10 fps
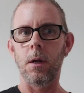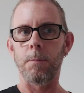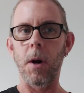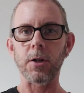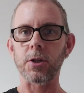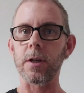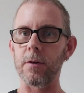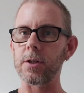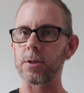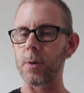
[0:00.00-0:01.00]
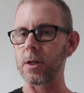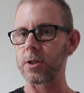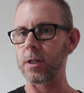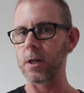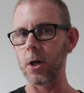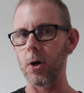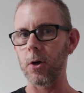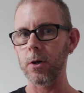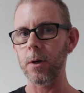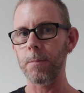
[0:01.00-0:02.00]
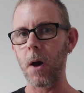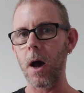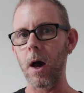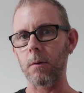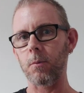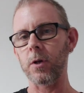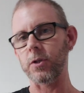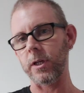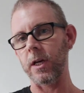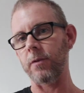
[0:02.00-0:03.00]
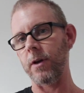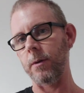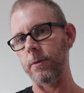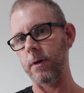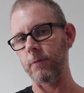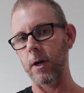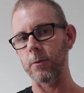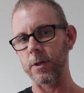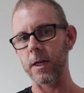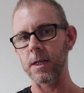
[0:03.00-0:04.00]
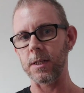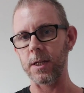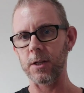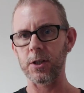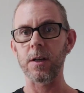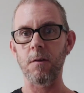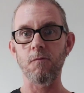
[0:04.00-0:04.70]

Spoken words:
much there is to actually learn, but once you get your head around it, it's actually